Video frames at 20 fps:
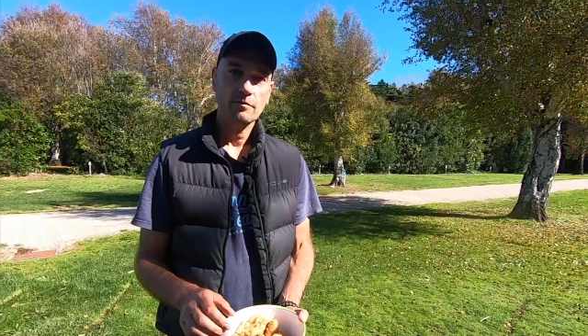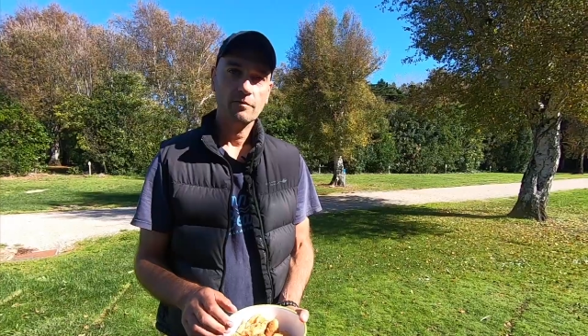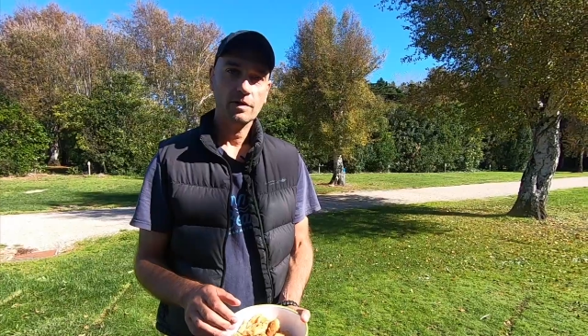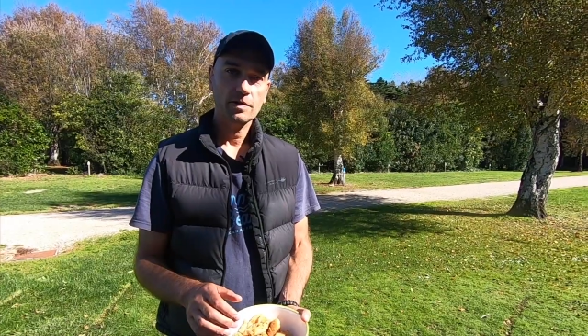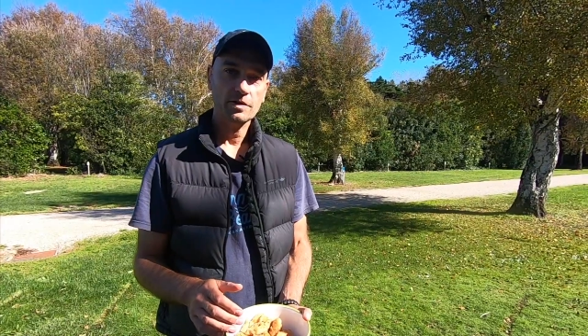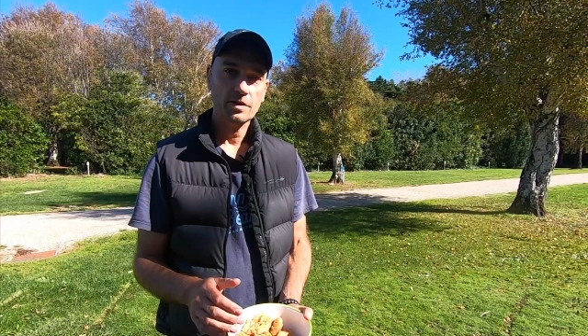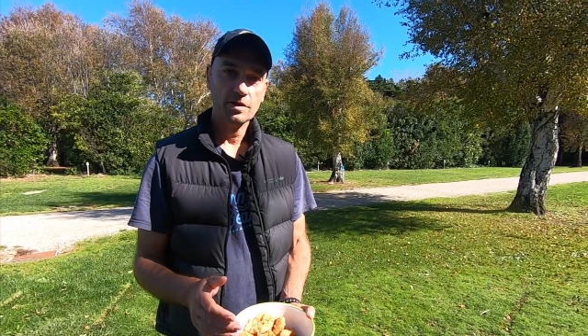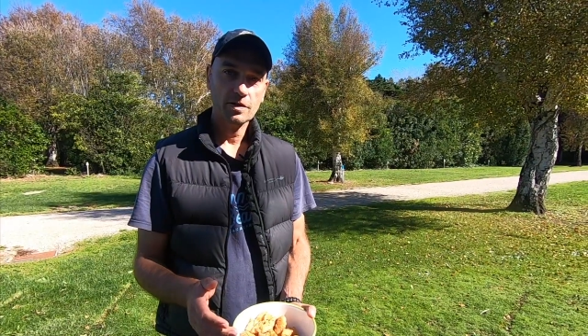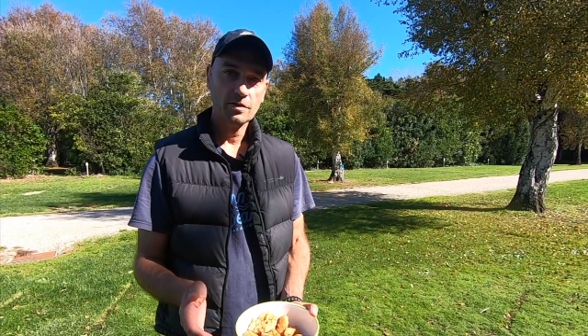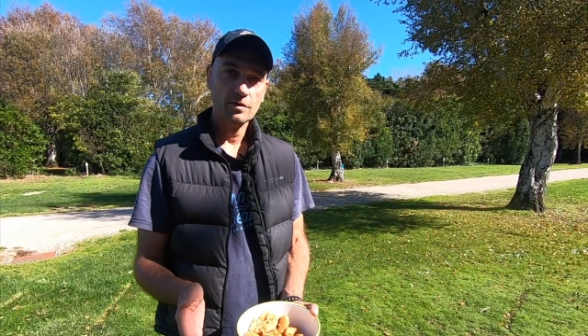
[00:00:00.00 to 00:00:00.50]

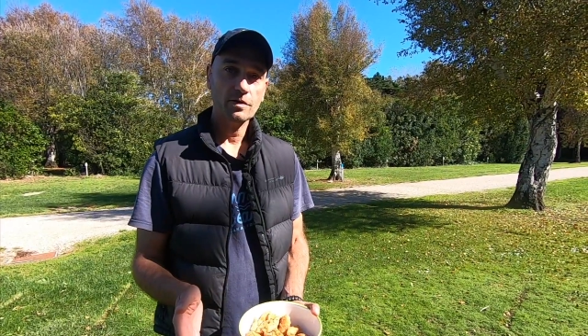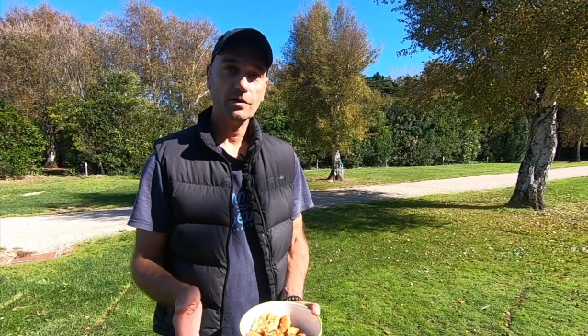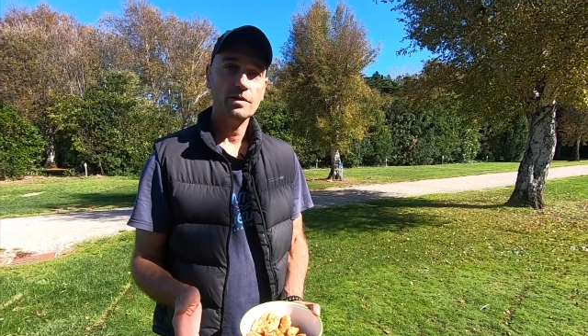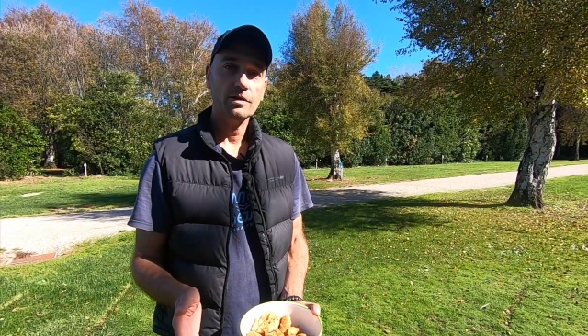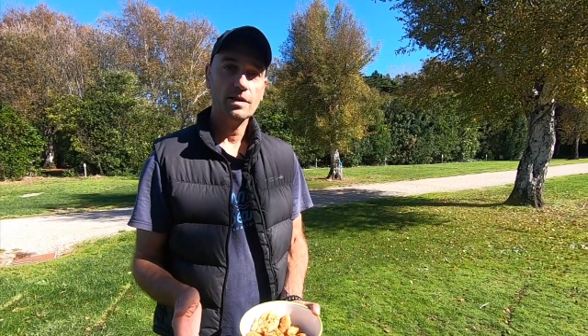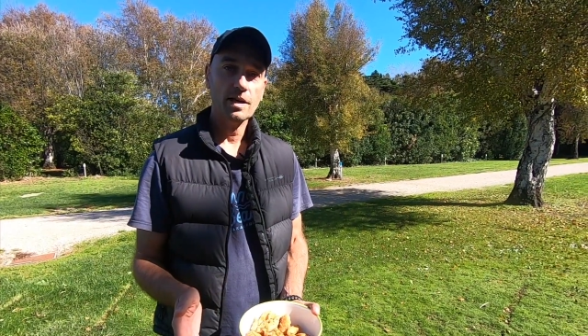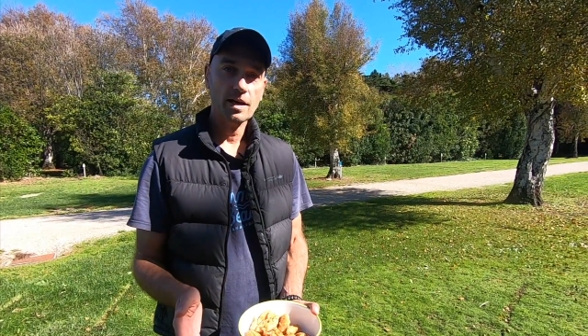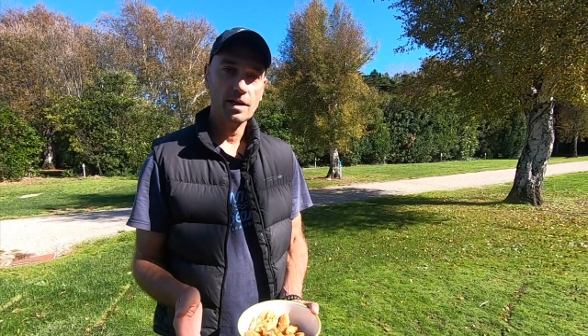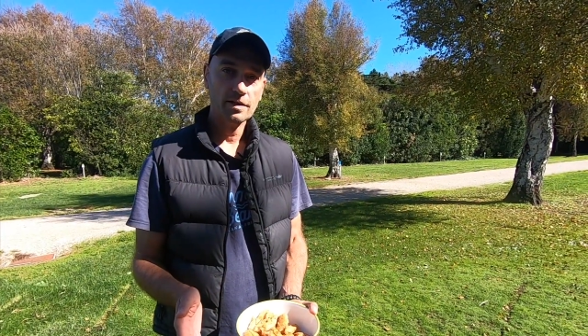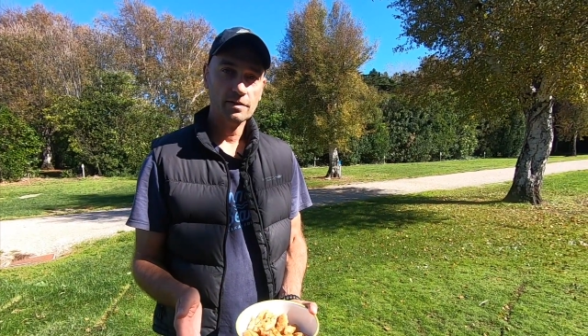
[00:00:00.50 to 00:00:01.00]
Once it's cooled
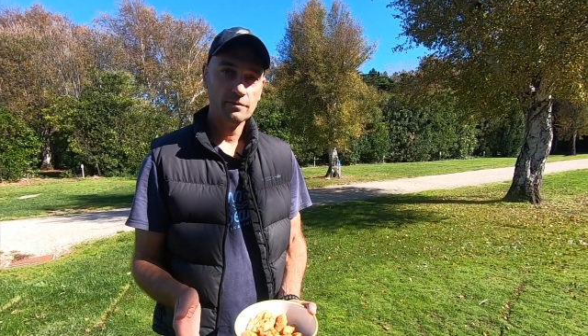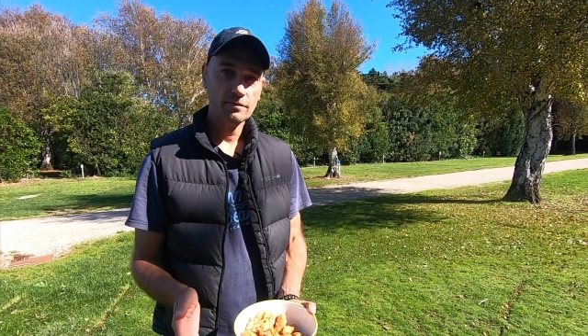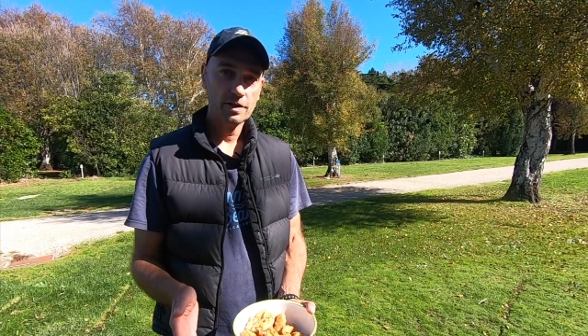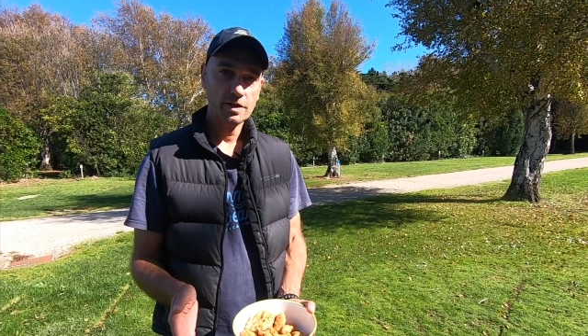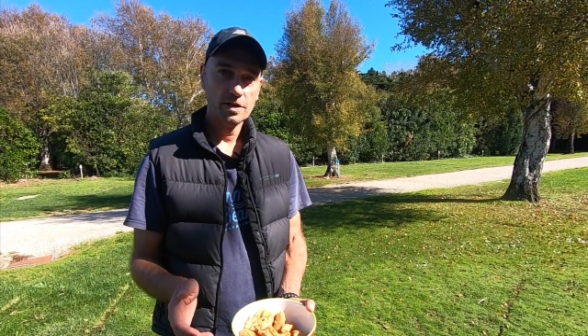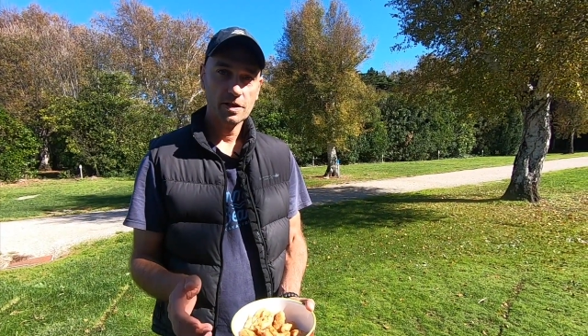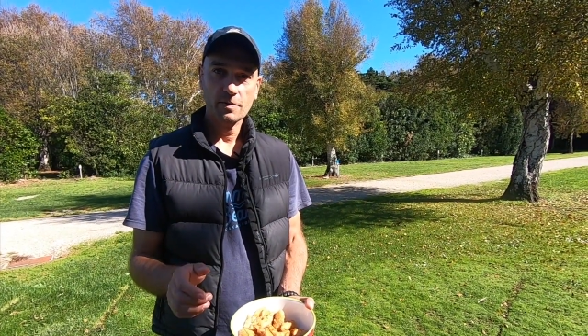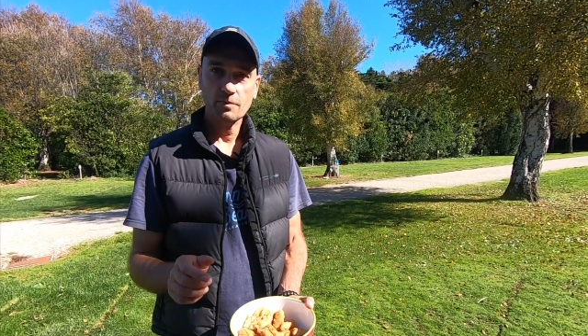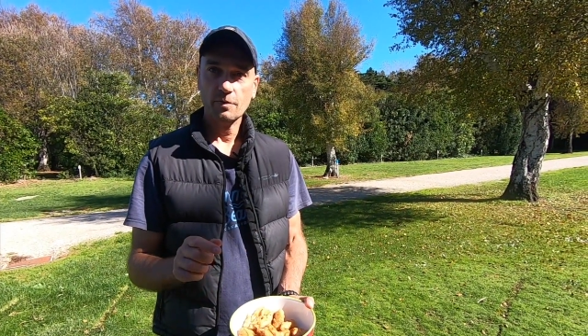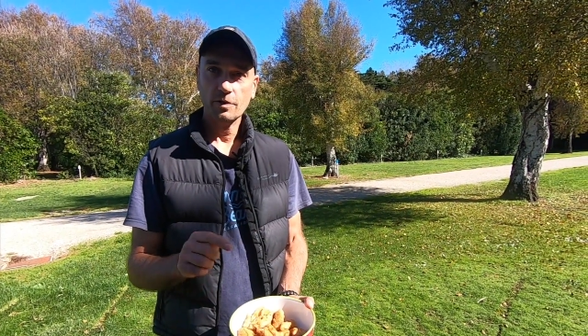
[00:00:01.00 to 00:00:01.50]
down, we
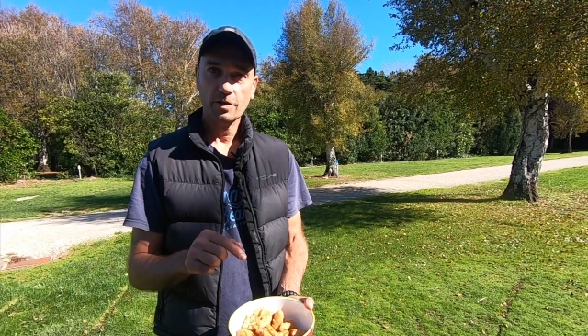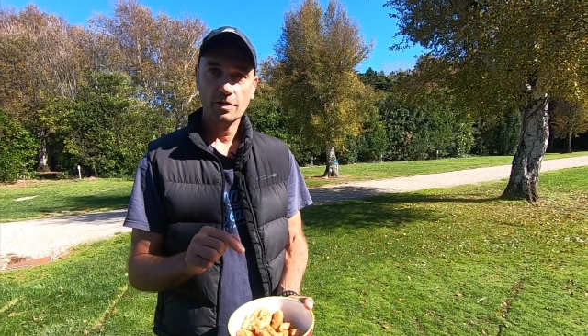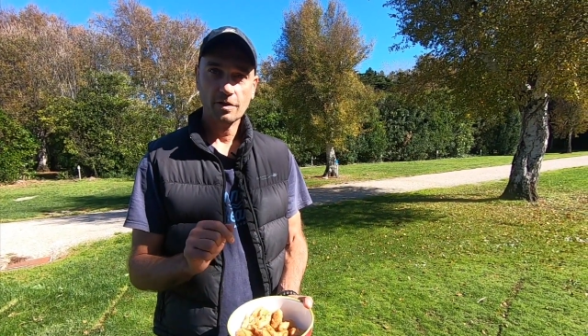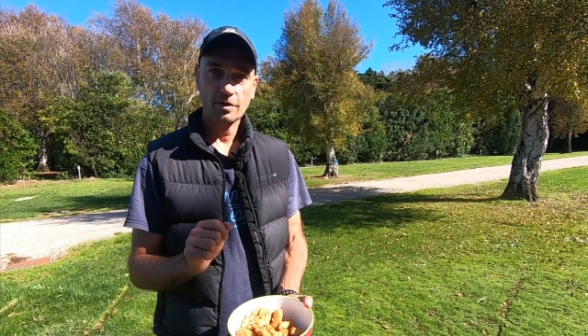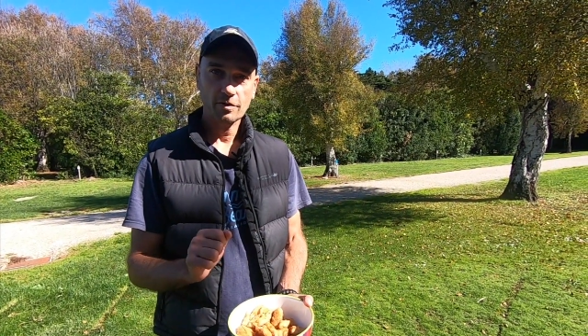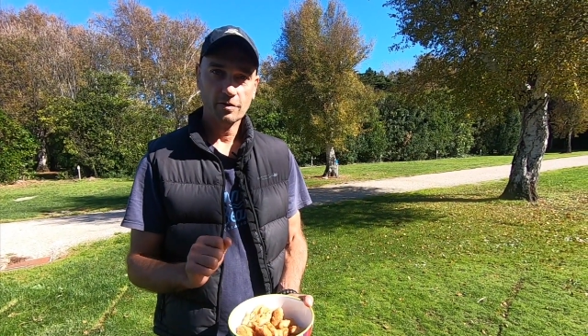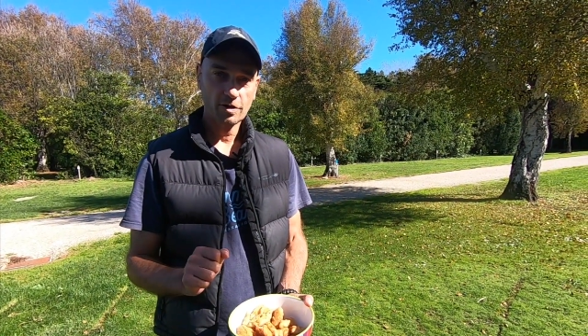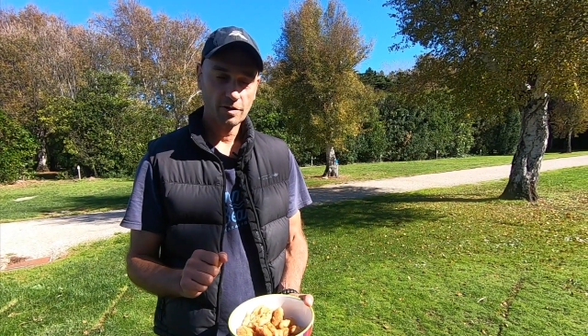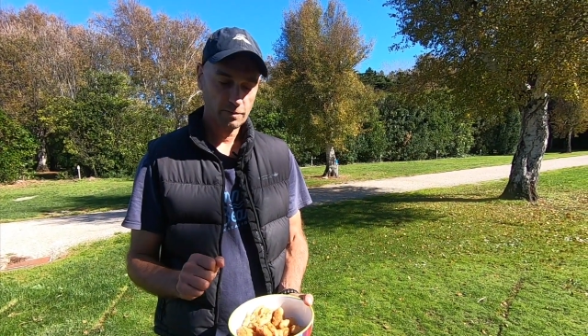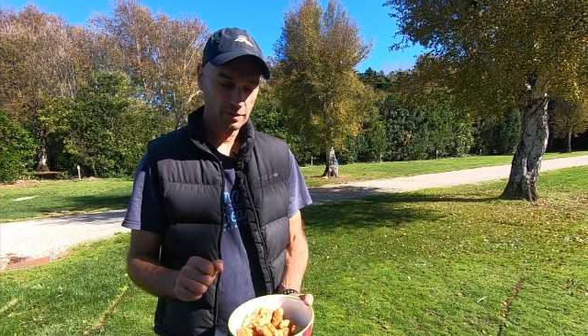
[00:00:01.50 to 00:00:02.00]
just put it
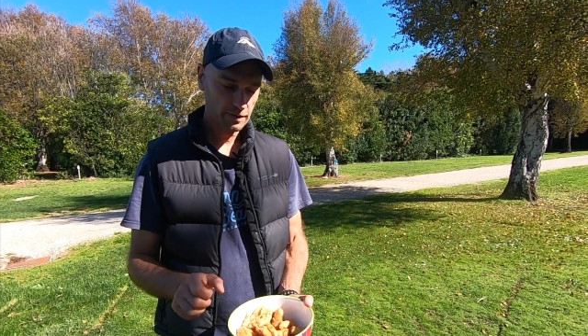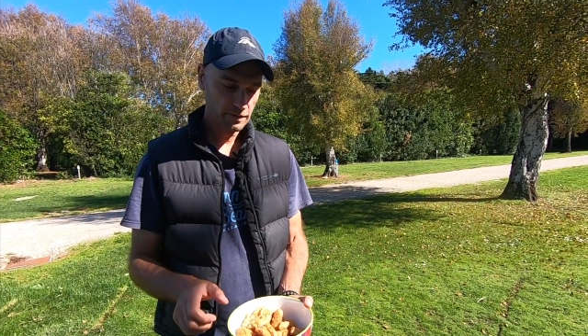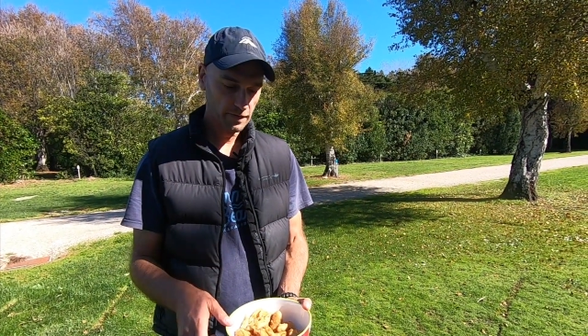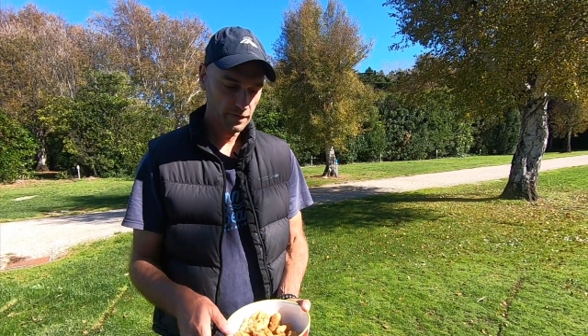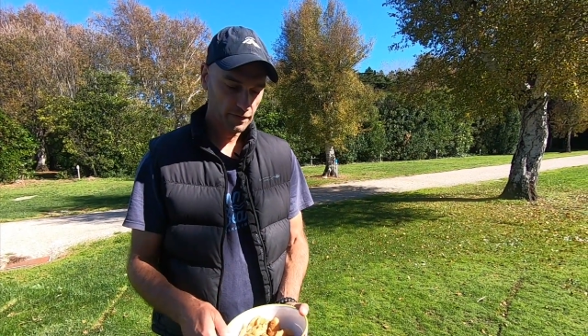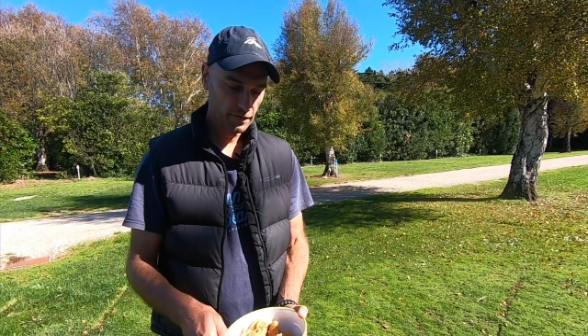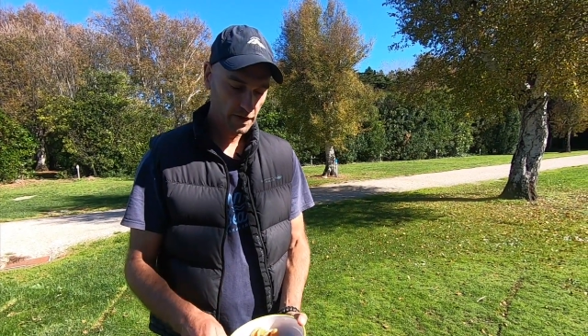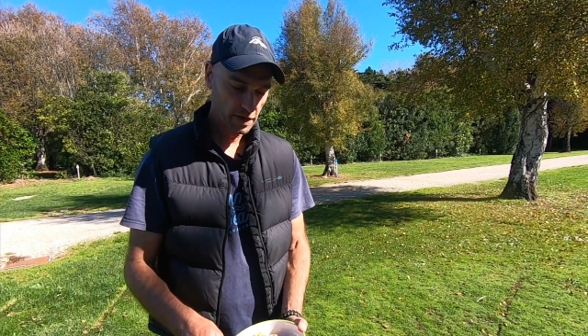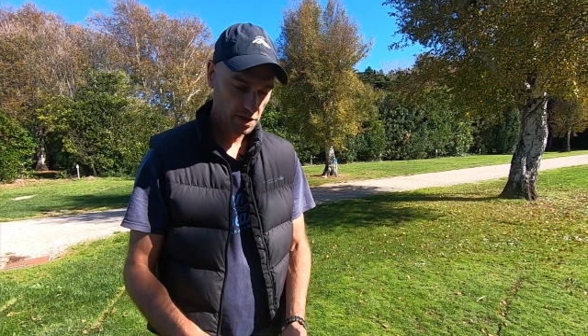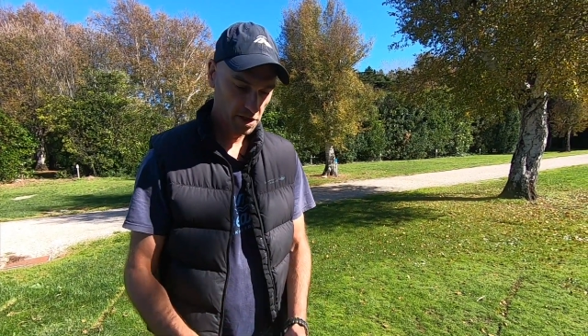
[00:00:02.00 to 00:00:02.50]
on top of the
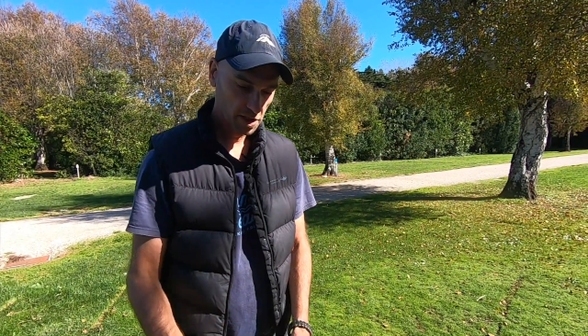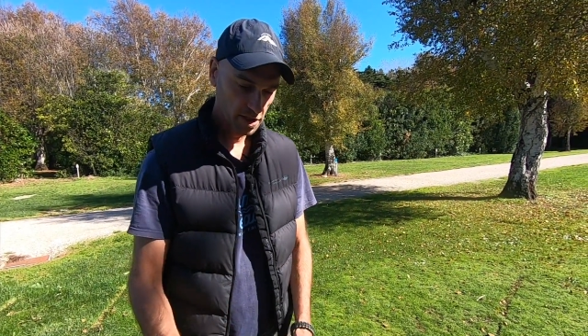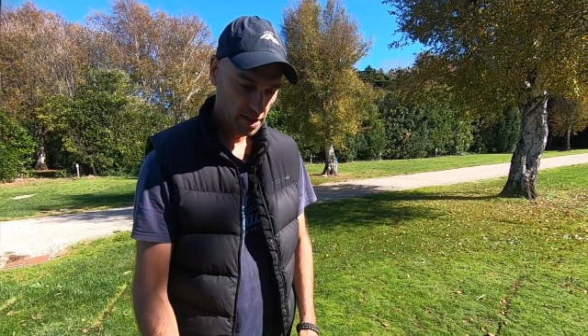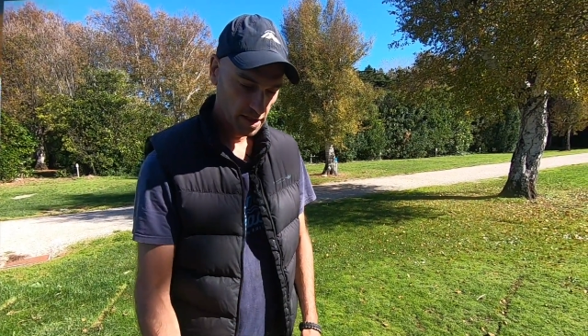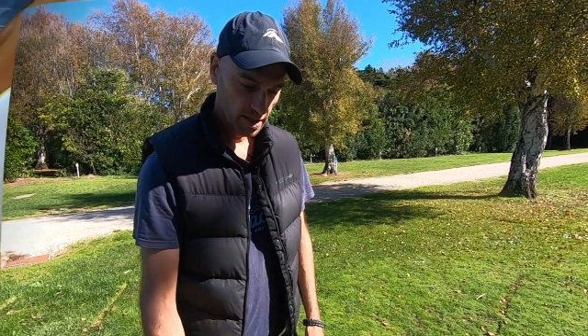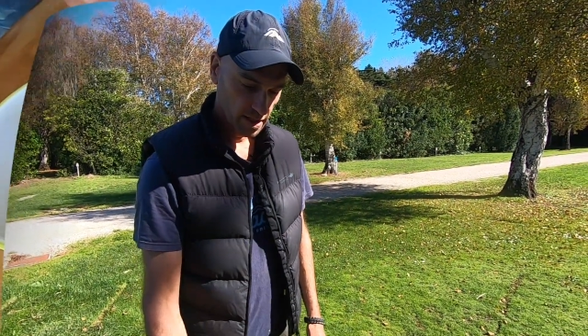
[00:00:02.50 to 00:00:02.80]
fish.